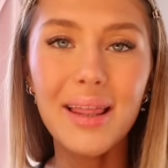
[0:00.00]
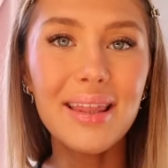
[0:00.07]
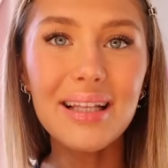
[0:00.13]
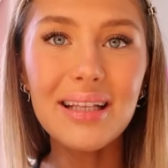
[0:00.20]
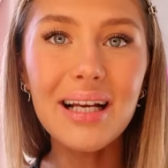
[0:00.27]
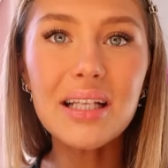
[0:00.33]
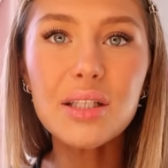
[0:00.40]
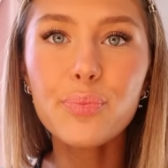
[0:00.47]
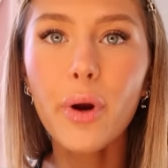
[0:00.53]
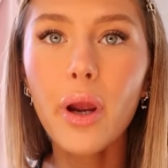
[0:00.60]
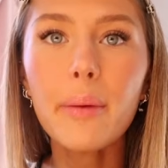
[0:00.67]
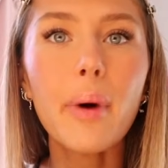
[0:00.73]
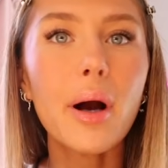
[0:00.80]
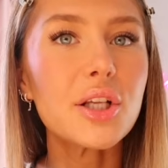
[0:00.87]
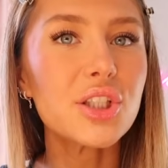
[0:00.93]
I think that is pretty
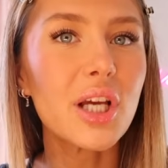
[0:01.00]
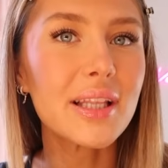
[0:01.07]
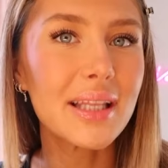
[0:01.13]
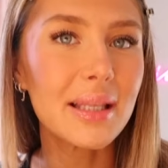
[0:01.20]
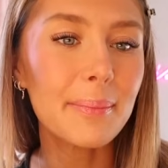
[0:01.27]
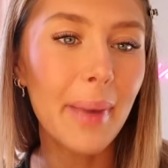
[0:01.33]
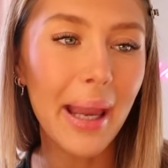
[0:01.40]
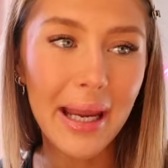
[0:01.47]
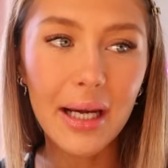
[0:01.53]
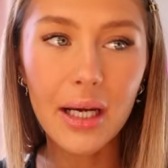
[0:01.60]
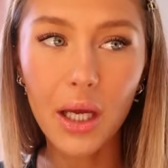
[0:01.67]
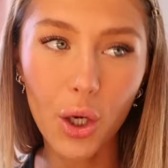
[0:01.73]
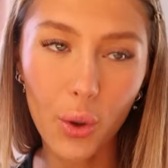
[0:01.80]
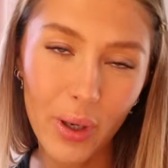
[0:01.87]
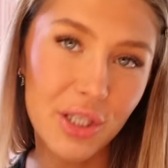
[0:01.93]
much like the
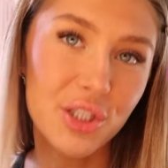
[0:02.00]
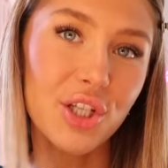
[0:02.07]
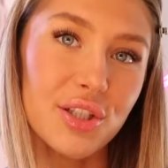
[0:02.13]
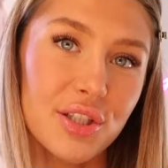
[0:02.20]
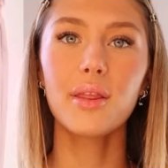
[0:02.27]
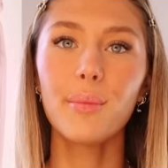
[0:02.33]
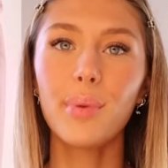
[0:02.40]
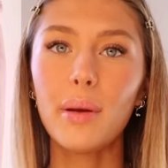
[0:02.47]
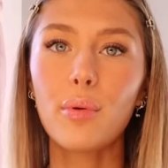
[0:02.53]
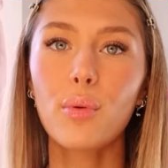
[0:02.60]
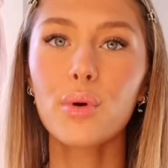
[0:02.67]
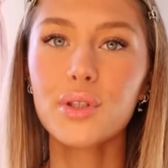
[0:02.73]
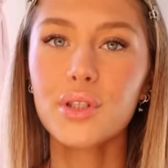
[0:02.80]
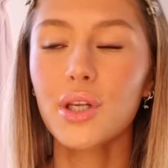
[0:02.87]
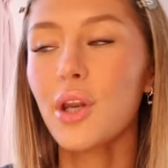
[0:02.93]
main questions that people
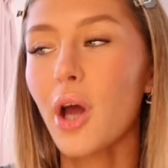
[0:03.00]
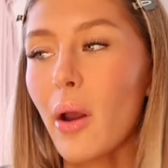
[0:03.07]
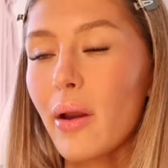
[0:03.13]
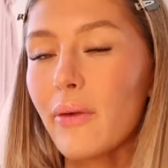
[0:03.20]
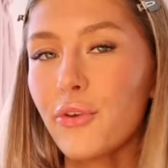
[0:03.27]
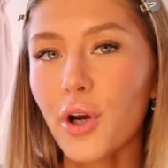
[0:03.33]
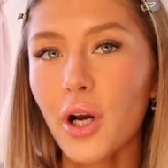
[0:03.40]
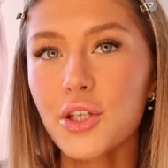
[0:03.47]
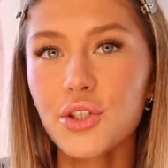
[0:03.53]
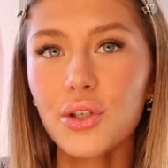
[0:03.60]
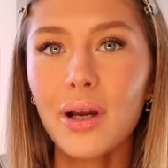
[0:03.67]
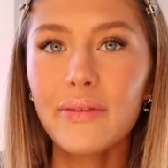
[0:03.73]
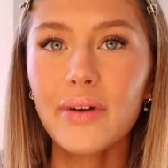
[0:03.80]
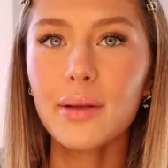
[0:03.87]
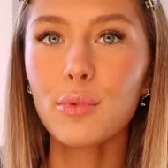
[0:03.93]
wanted to know. If you guys do
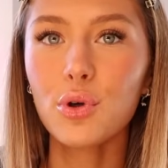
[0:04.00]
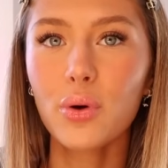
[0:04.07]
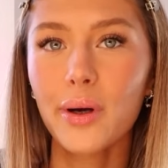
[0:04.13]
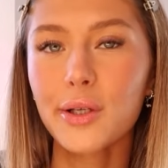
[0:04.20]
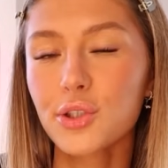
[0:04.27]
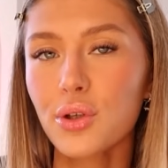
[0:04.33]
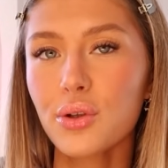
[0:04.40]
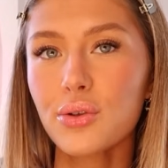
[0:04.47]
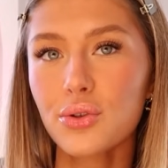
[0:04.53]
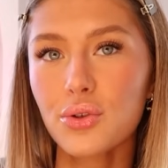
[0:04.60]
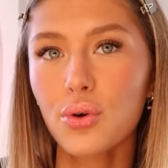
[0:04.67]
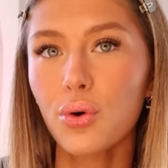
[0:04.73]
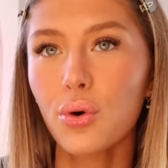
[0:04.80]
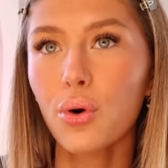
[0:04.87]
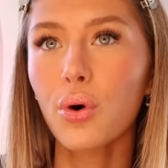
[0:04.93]
have any more questions
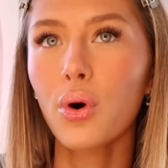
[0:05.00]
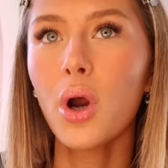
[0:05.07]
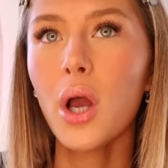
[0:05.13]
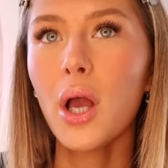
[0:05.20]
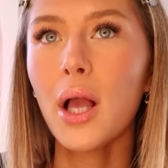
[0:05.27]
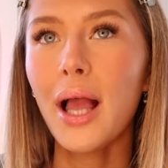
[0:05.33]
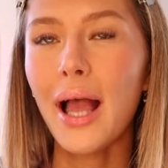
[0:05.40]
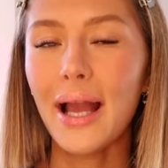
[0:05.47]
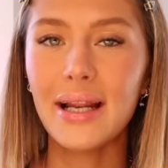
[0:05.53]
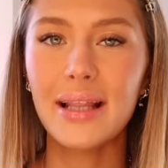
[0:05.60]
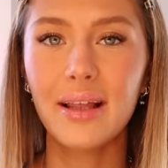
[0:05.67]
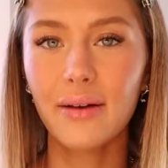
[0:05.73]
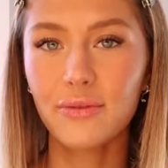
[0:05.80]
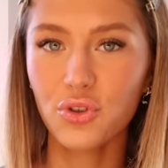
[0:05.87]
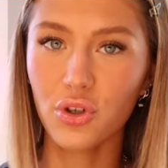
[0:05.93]
or
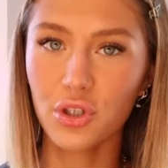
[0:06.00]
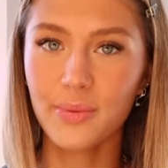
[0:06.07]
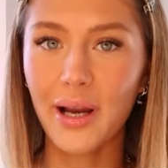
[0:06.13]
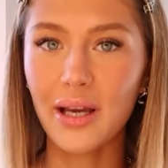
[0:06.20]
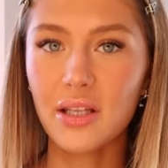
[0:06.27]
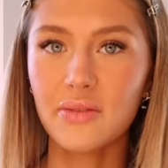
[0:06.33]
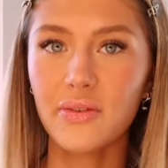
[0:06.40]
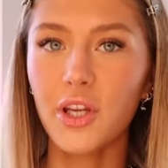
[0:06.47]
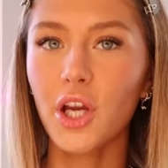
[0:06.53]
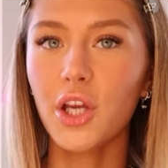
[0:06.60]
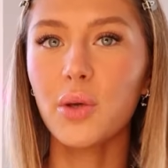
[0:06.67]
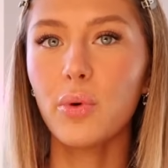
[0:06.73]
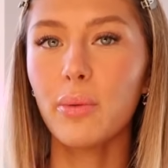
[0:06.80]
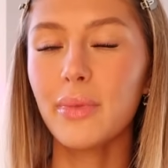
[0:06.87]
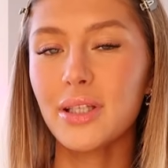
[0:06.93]
anything I've talked about in this video
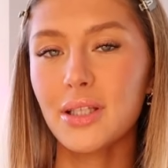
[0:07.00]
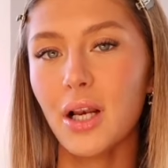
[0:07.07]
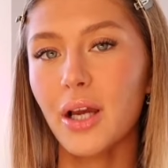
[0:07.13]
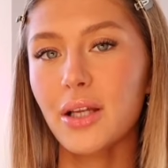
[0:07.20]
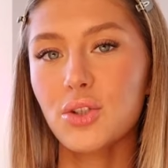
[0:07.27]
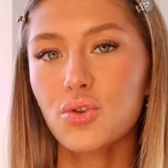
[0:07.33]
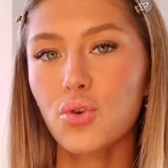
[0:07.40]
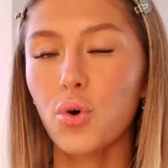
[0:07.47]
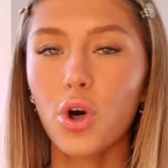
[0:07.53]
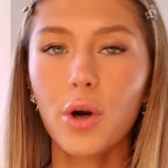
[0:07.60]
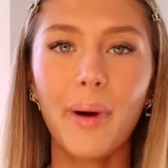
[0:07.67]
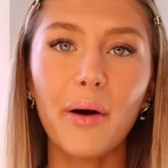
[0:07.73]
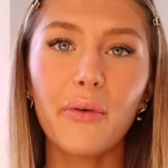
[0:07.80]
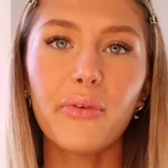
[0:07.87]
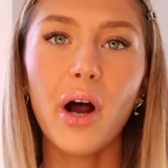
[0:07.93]
you want me to like talk
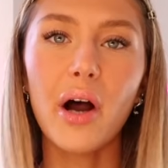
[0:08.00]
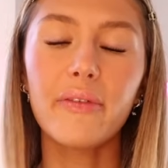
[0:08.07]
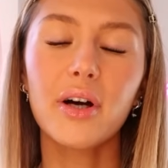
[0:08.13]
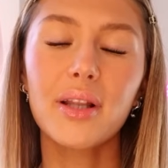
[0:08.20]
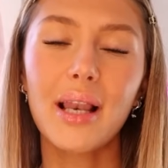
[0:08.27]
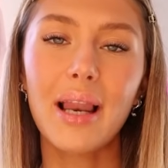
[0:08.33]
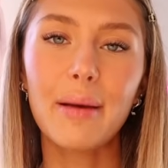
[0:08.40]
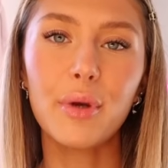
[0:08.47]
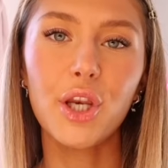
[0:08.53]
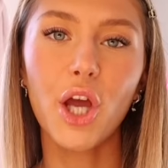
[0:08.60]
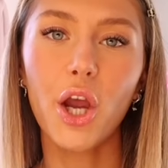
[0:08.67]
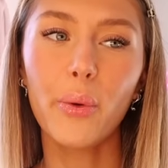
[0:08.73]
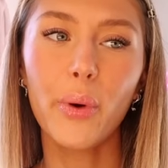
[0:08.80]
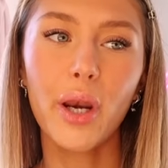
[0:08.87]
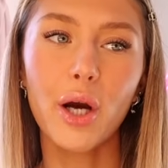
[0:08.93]
about further, then let me
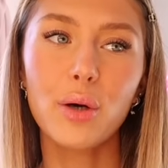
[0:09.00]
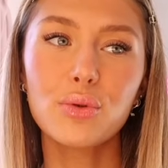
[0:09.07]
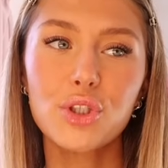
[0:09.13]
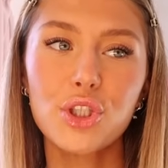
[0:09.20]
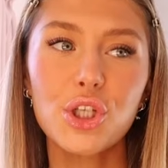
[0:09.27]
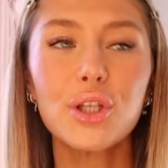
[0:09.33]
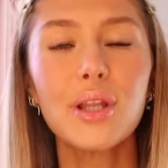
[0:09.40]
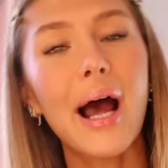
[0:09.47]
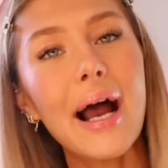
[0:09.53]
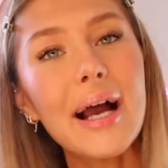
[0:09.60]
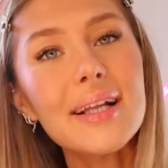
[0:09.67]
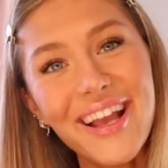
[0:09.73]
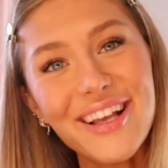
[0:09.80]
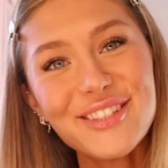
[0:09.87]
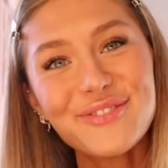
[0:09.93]
know and I'll do that.
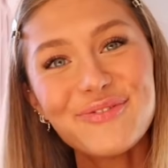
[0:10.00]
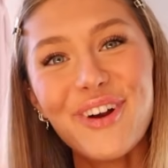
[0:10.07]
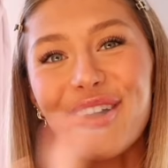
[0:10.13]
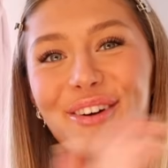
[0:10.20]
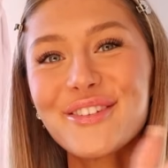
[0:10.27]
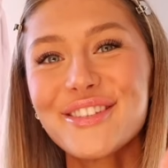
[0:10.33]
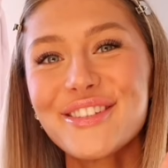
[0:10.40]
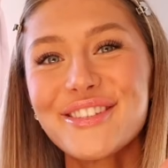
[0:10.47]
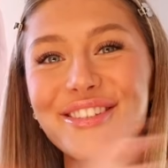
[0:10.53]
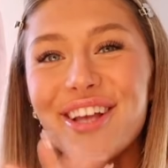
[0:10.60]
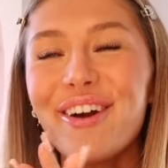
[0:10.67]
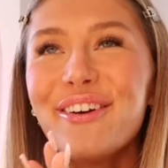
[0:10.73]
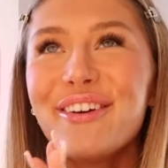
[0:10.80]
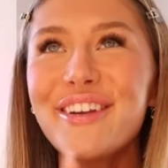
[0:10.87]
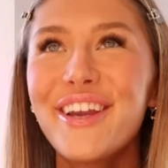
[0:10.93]
It has felt
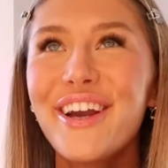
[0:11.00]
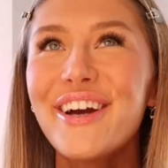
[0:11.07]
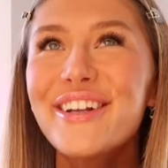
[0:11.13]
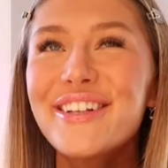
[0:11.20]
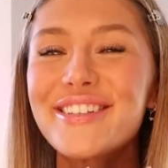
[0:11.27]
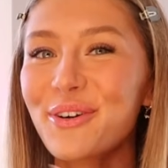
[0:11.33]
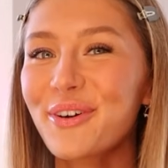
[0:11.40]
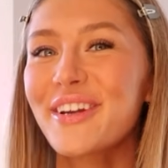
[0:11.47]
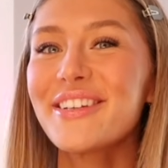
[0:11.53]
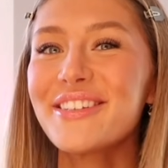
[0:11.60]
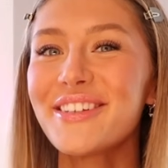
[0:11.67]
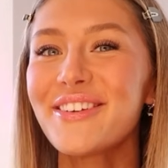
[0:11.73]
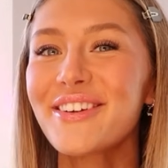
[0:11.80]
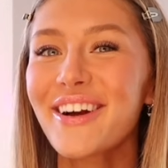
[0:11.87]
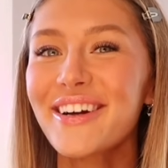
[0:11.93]
so good talking
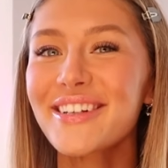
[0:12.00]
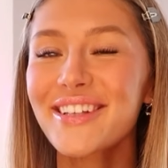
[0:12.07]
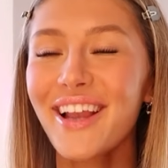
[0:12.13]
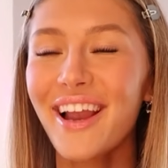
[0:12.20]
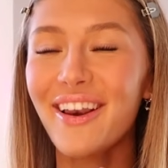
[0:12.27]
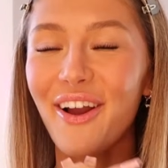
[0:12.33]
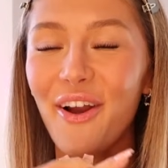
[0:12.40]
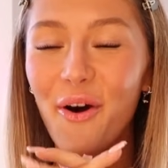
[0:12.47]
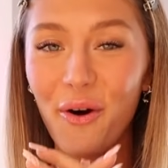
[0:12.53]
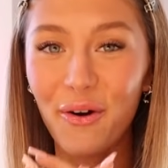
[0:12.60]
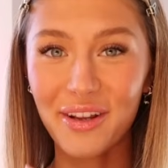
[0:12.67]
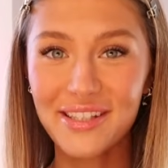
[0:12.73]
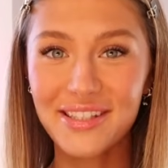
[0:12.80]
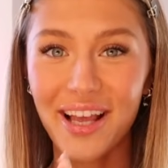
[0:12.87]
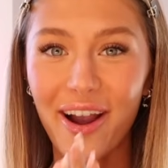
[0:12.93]
to you guys again. Like,
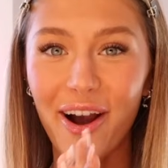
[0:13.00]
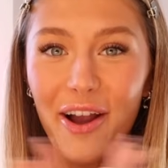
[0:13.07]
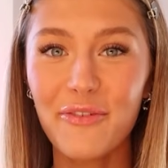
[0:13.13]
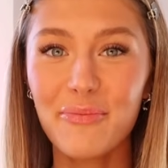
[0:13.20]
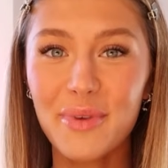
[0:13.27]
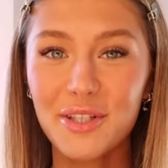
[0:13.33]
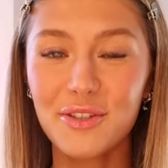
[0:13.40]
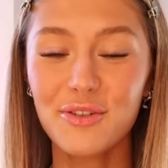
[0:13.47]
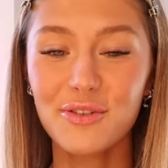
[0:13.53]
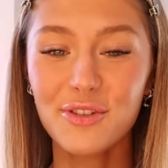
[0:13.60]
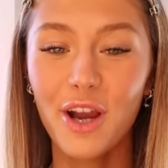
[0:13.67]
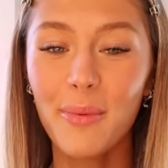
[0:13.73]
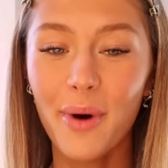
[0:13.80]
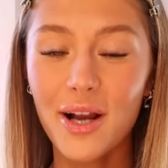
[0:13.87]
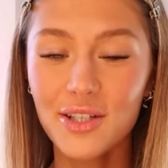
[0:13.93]
honestly, I have missed you
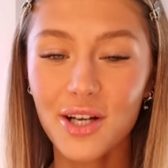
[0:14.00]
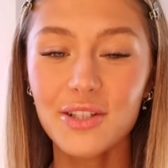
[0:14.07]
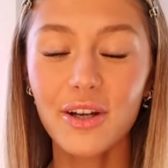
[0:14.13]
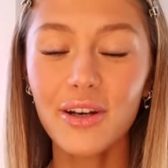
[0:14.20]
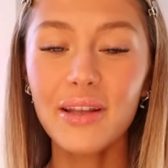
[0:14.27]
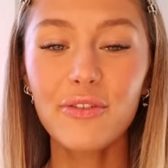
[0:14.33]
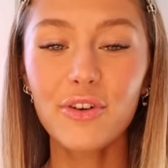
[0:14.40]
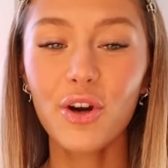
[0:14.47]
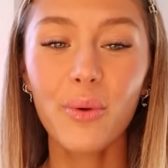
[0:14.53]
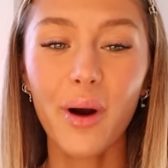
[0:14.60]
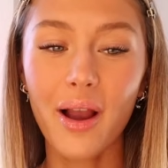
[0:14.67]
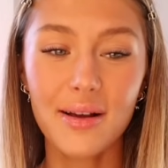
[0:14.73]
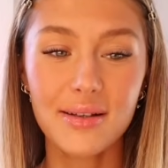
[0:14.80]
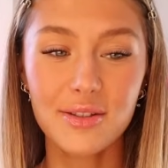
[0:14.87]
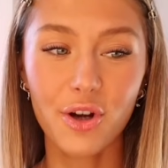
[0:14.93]
so much. I don't even know
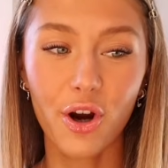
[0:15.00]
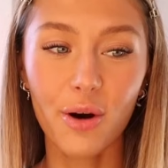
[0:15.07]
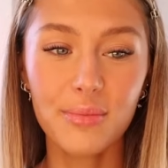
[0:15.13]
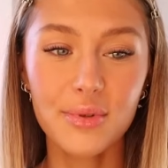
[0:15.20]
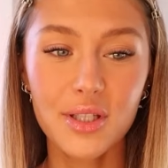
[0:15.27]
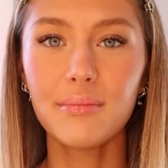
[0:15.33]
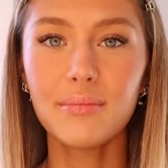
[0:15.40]
why I stopped.